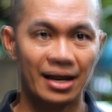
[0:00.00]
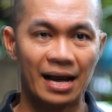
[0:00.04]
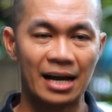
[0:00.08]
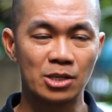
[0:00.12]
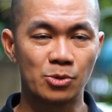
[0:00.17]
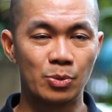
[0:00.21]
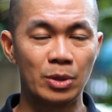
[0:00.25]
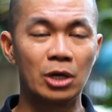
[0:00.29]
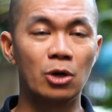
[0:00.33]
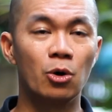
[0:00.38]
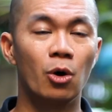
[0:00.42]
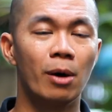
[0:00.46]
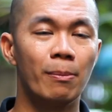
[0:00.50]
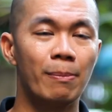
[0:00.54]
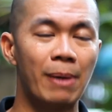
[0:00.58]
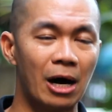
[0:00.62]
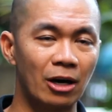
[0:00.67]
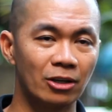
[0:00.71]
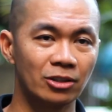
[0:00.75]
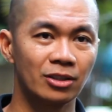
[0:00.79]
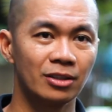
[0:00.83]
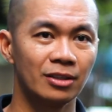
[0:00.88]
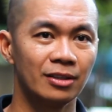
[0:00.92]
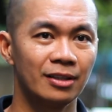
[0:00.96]
As we go
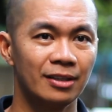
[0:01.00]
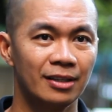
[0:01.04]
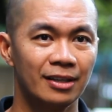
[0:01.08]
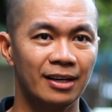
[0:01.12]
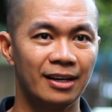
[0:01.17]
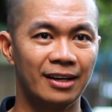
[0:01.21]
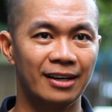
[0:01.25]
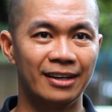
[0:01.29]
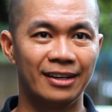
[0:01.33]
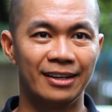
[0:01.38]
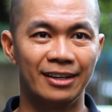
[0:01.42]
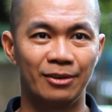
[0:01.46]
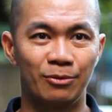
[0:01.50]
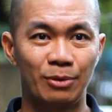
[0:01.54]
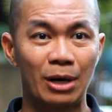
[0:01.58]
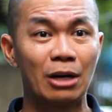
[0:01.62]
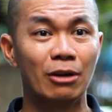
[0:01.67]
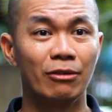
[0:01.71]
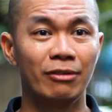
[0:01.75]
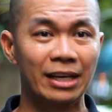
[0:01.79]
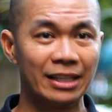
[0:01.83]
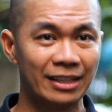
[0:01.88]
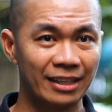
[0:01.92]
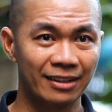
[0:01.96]
about
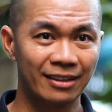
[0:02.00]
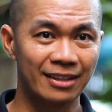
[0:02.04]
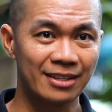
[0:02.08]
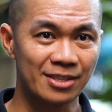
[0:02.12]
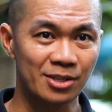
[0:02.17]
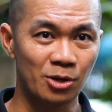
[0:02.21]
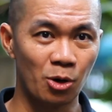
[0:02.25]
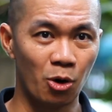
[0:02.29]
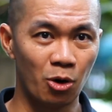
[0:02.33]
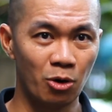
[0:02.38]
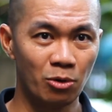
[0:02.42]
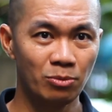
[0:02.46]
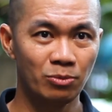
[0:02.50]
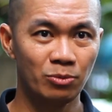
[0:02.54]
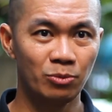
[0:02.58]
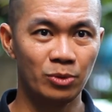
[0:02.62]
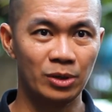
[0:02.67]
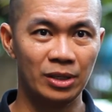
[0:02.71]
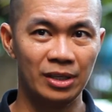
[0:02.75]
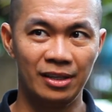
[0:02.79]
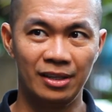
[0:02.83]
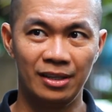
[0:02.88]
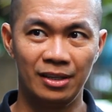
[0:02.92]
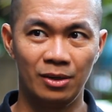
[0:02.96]
renovating this home,
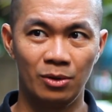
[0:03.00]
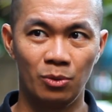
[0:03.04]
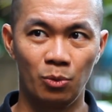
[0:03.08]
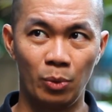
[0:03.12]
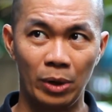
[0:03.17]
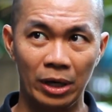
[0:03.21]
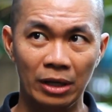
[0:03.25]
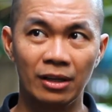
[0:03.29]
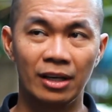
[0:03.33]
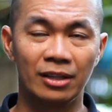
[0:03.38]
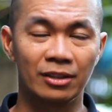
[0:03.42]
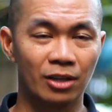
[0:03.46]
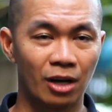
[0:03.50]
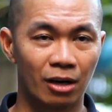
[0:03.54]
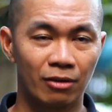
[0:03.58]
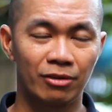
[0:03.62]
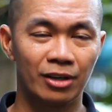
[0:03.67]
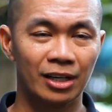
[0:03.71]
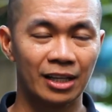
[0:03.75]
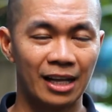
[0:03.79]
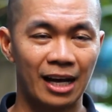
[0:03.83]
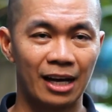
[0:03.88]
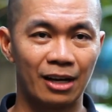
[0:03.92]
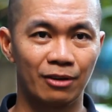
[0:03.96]
we will
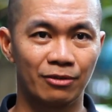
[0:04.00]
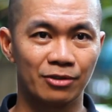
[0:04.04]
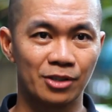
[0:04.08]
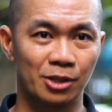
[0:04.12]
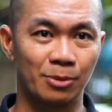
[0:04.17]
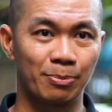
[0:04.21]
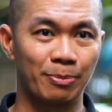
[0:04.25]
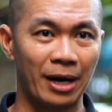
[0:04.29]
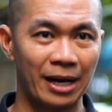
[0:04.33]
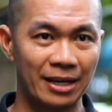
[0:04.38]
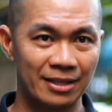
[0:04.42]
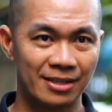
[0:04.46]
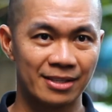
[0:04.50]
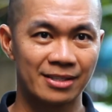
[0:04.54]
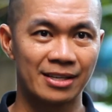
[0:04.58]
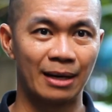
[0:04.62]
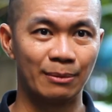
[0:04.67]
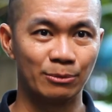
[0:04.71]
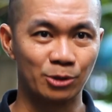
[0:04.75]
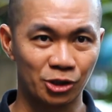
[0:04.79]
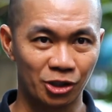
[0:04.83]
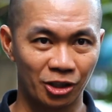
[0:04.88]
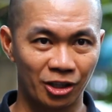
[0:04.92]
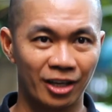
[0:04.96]
uncover a lot of surprises,
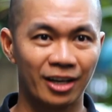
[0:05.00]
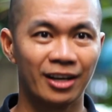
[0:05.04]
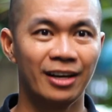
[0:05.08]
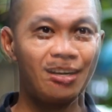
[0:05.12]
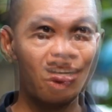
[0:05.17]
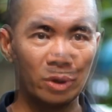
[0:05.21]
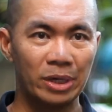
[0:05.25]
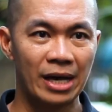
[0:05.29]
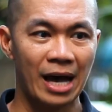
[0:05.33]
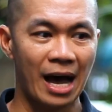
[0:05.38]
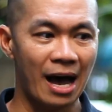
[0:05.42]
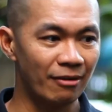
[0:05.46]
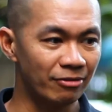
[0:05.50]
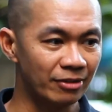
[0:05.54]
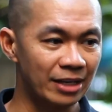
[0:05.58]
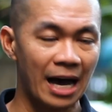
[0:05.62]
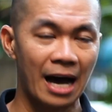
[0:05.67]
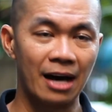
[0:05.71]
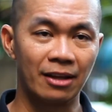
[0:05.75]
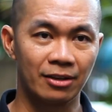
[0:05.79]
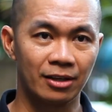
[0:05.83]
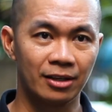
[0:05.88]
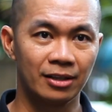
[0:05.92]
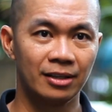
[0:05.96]
I'm sure. We have
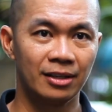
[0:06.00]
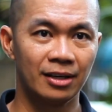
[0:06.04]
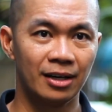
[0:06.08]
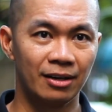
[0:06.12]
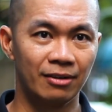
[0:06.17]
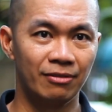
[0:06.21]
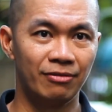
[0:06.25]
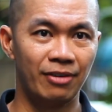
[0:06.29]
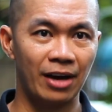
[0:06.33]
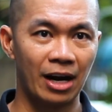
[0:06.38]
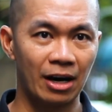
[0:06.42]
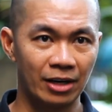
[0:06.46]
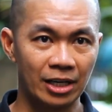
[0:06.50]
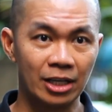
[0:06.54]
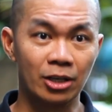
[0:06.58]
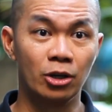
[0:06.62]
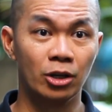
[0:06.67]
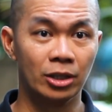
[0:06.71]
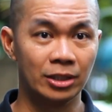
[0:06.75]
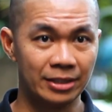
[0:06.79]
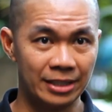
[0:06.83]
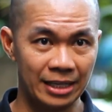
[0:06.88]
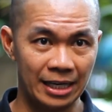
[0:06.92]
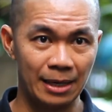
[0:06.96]
gathered a very
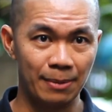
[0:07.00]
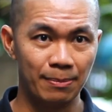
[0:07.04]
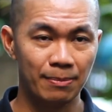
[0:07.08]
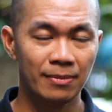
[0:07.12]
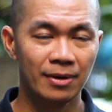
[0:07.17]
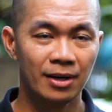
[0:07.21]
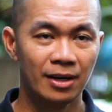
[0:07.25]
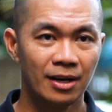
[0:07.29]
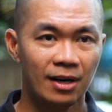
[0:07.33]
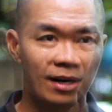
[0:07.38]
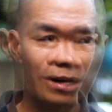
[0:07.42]
good team.